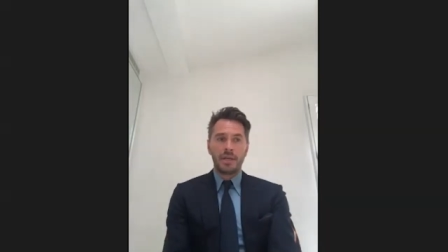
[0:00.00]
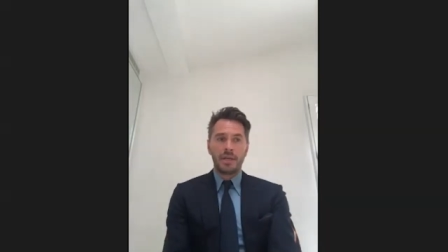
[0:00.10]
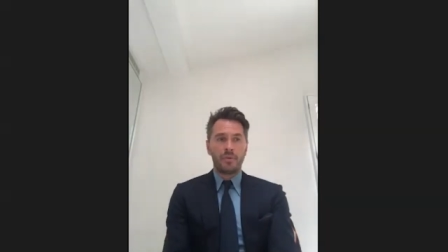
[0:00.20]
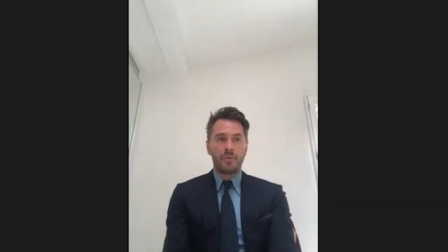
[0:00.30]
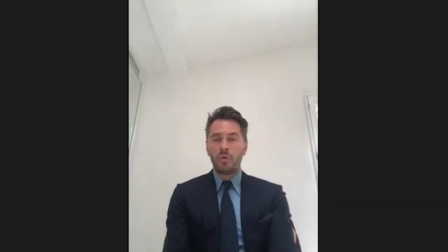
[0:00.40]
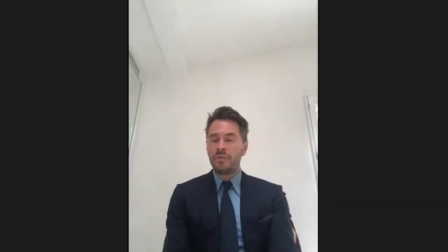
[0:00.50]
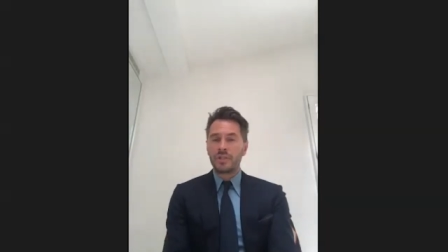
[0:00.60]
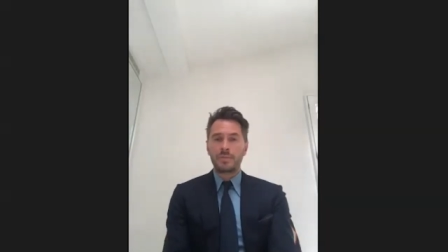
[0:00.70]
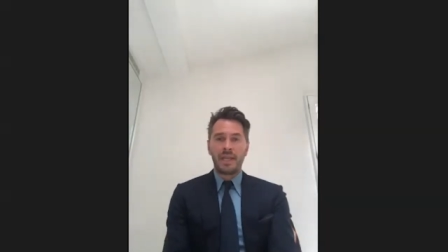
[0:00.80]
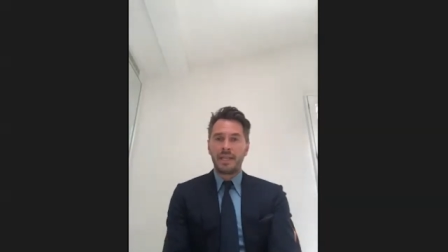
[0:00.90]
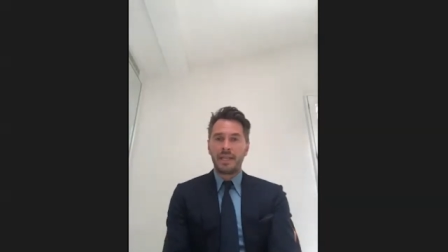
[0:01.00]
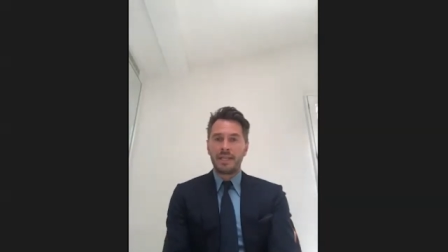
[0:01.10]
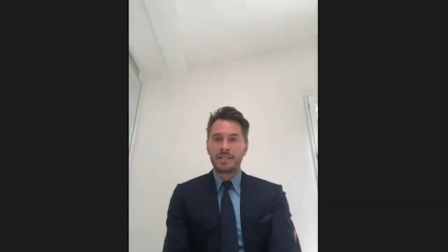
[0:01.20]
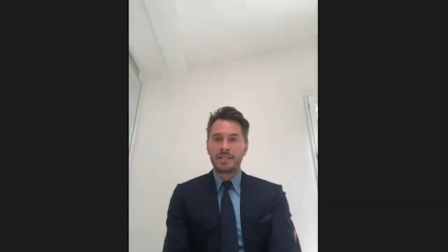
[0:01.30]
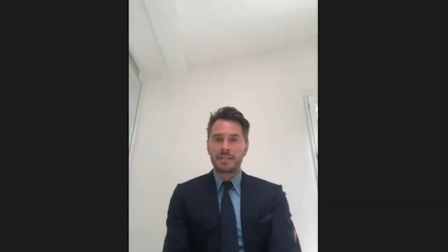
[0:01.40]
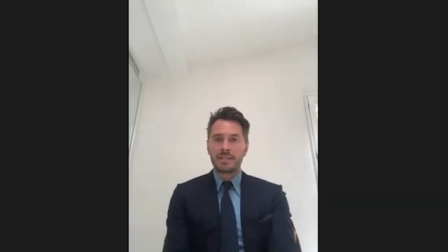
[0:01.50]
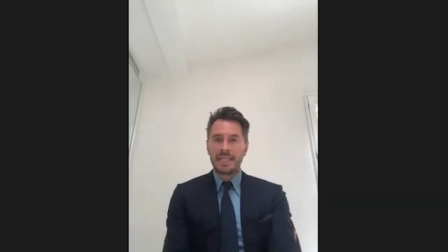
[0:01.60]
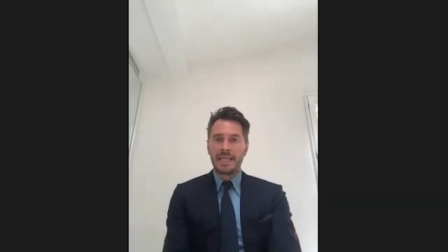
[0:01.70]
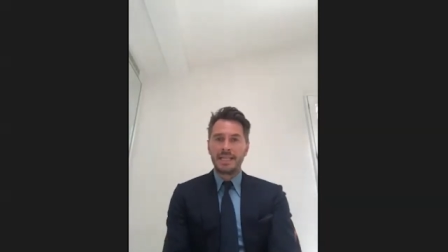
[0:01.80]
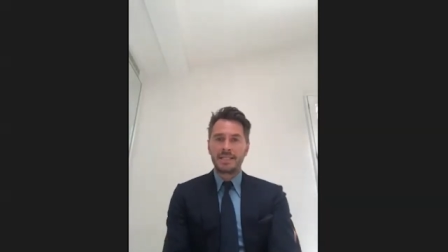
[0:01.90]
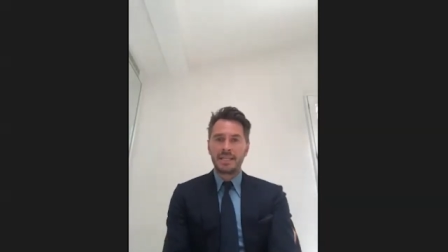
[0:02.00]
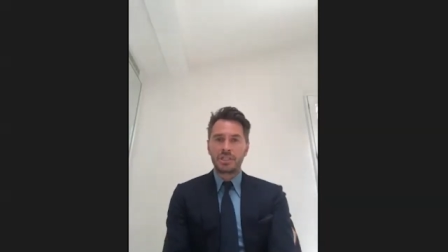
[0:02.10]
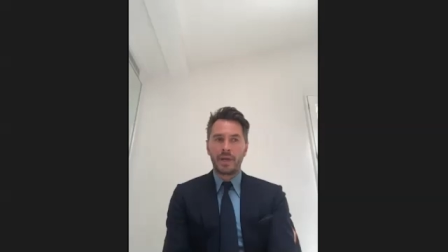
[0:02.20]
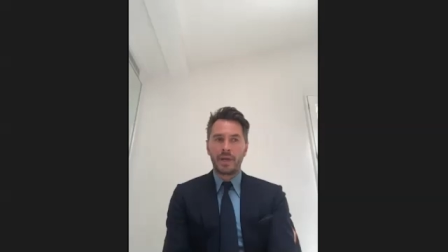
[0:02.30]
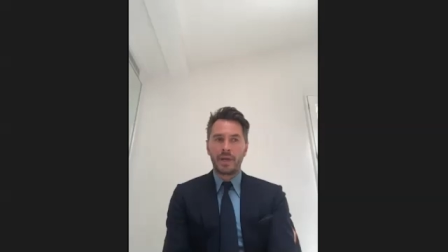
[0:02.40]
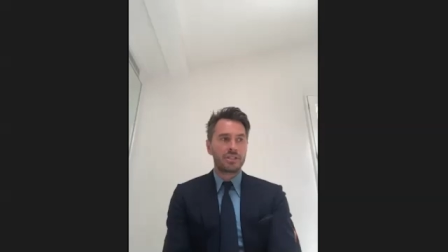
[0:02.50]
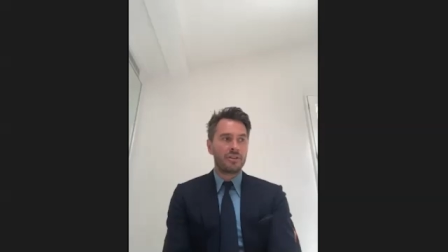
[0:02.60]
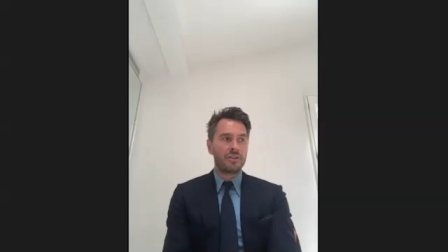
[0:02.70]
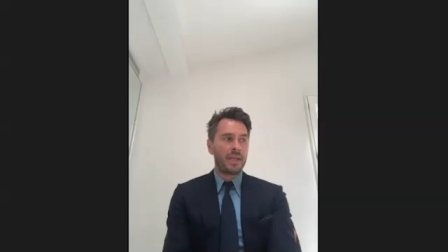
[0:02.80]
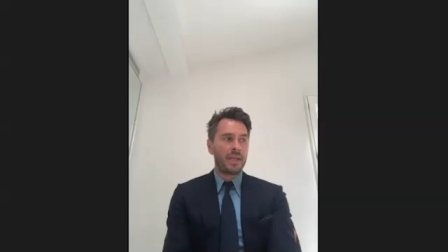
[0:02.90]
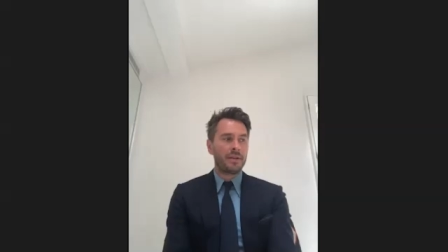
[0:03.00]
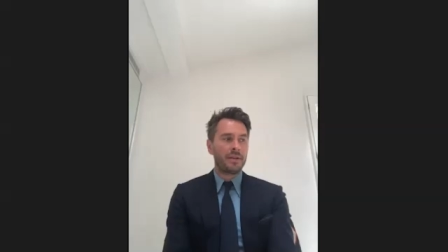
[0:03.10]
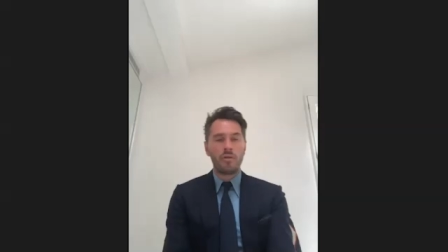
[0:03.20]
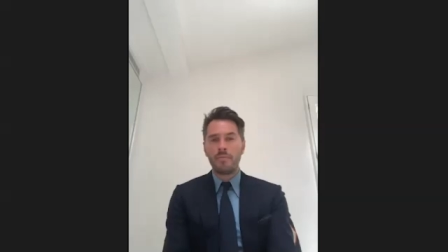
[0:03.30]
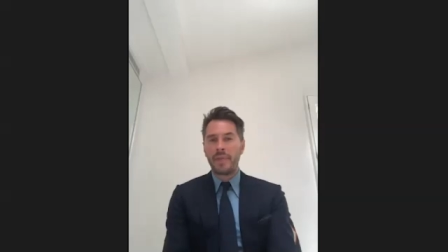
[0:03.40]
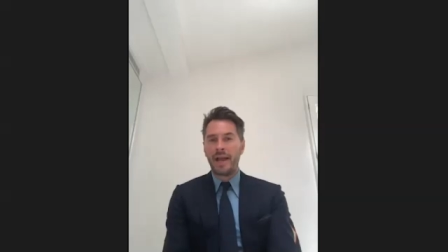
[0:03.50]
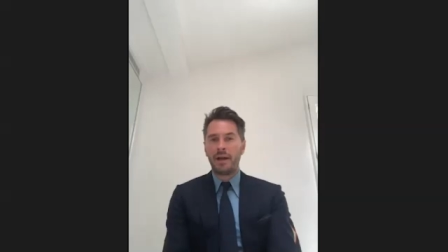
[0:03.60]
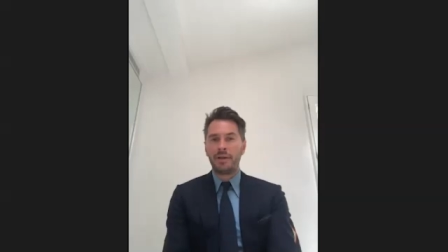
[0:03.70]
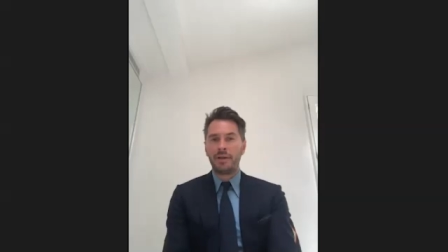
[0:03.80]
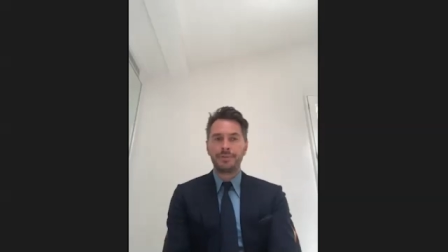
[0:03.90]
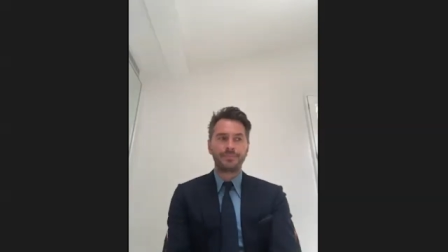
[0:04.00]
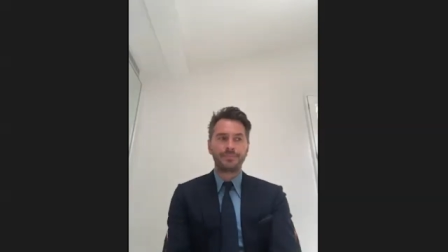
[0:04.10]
with all of us being in this sticky situation of being homebound,